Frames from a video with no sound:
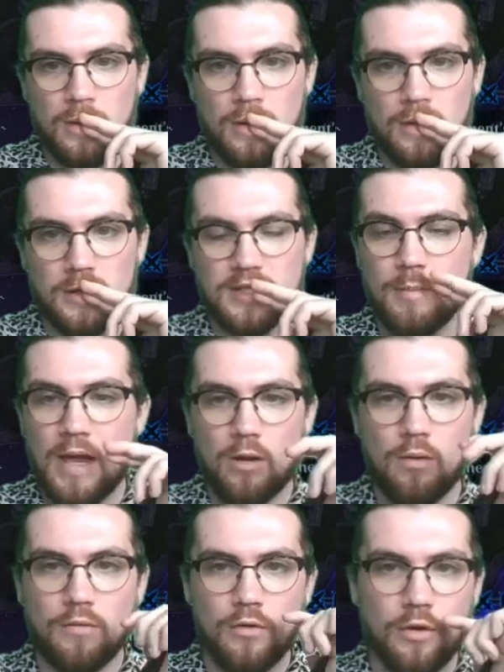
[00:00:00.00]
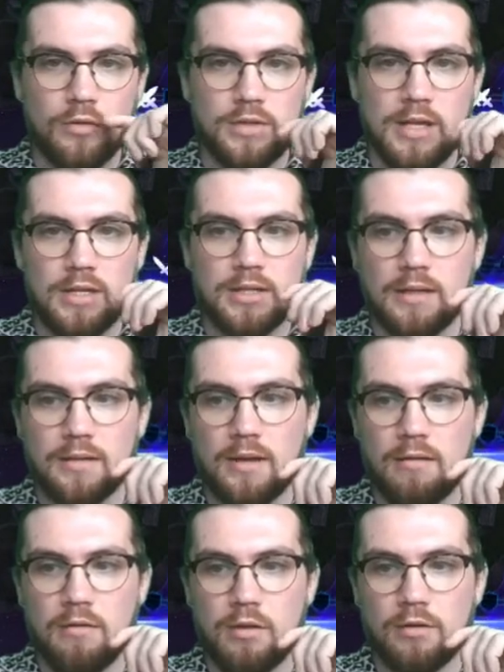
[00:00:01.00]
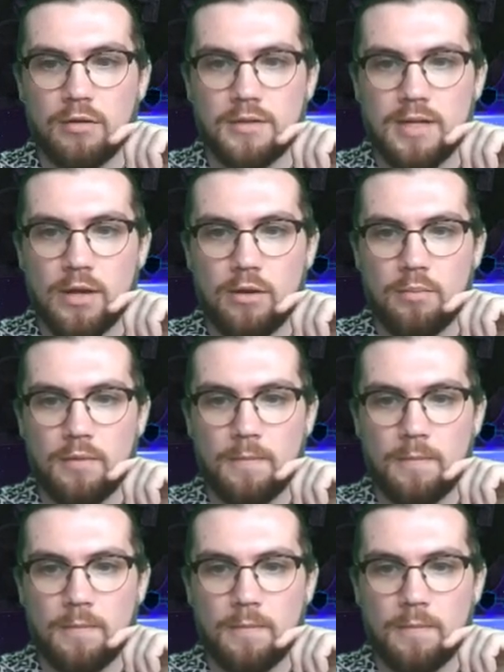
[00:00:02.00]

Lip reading: Because he might go for a Hunter's Edge to get the Pteranodon set up.